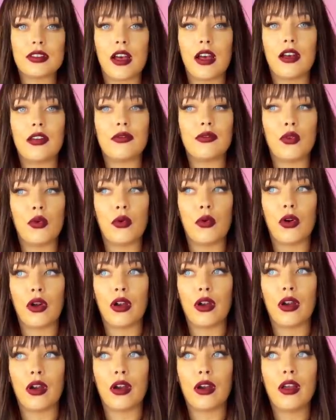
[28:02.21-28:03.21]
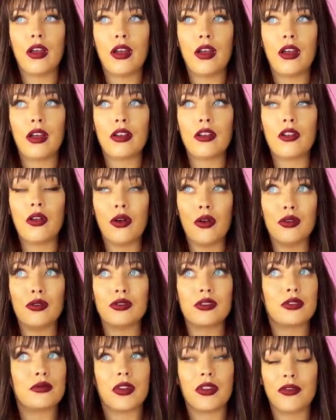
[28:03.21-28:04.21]
of your
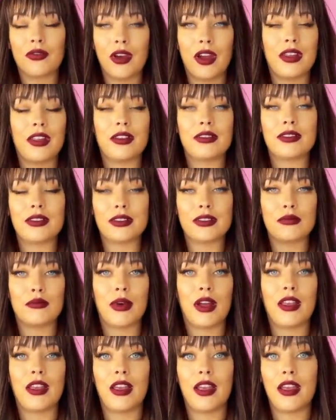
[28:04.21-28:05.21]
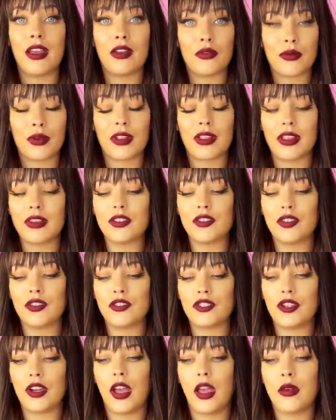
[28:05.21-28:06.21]
goals with finances, money, and
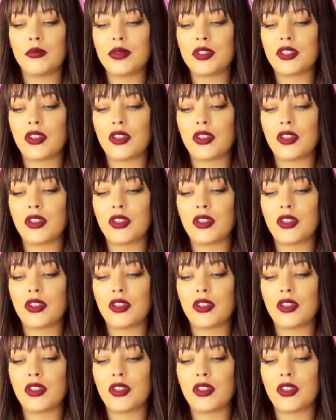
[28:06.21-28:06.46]
relationships.